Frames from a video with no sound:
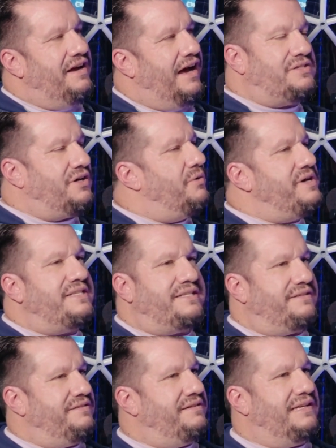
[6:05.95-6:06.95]
There's
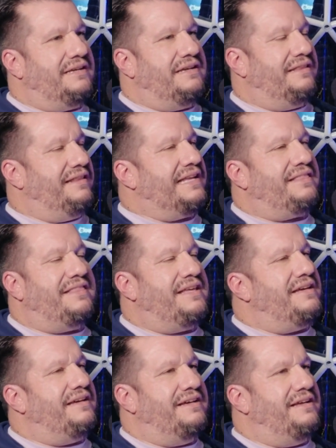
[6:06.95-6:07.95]
always like
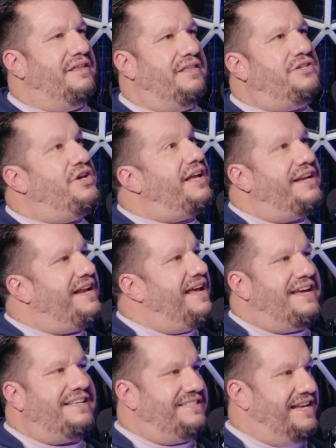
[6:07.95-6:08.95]
the chicken and
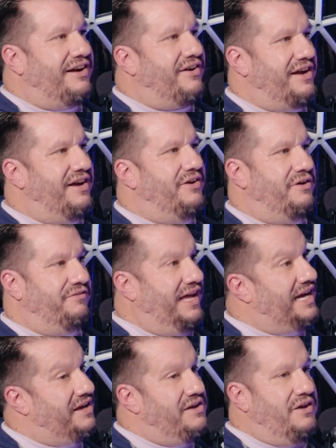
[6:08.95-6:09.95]
egg scenario of
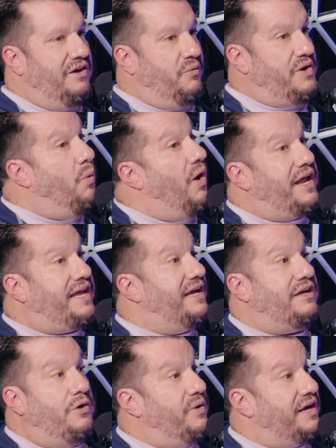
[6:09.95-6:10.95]
like, we want to
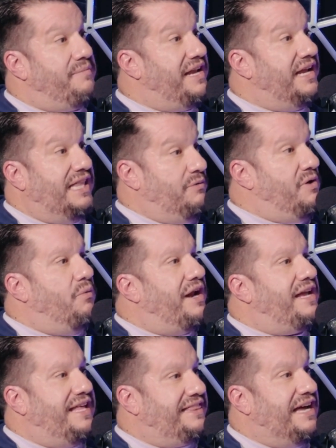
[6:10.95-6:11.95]
get going immediately. We
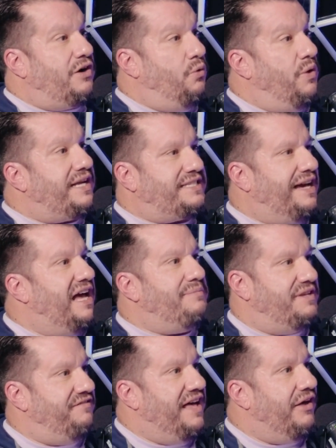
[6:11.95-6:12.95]
want to get that quick
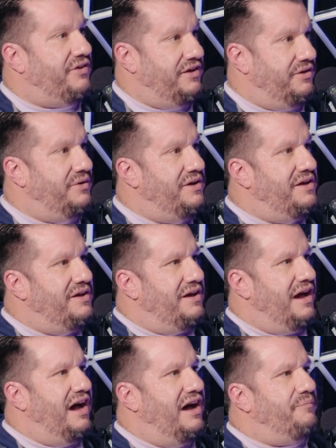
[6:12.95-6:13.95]
time to value.
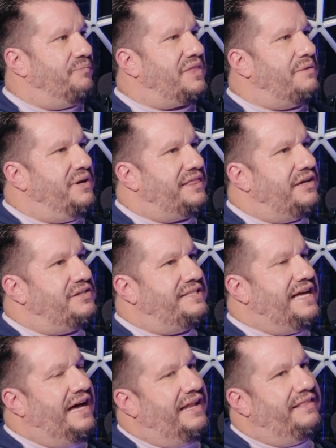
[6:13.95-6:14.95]
But there's
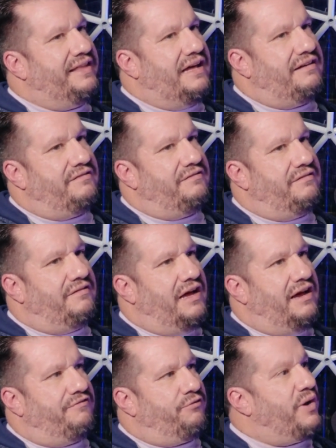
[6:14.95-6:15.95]
that
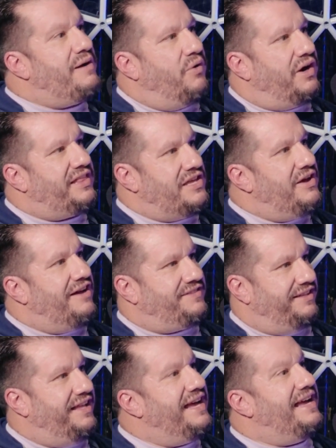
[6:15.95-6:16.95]
framework that you have
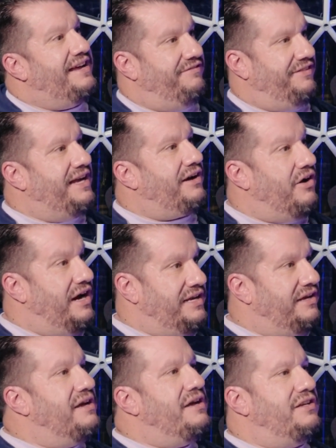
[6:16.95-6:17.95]
to lay of like, all
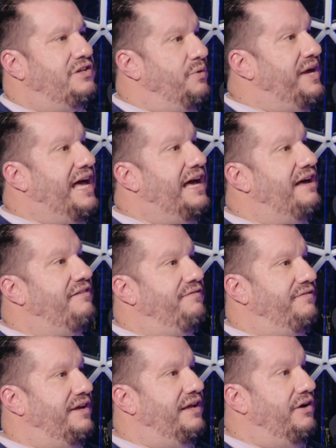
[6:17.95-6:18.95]
right, do we
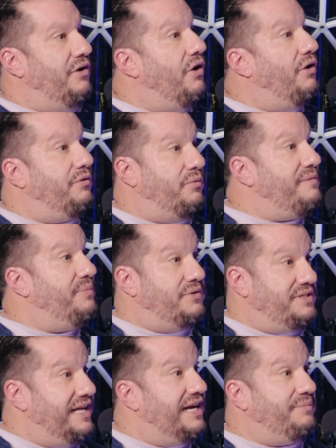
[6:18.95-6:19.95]
have all the
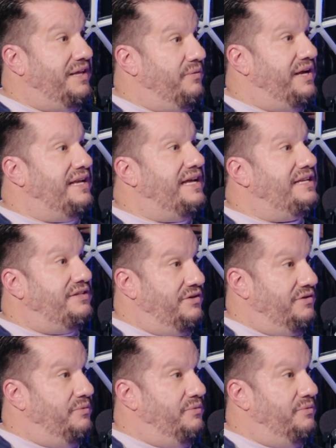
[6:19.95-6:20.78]
repos set up that we need to?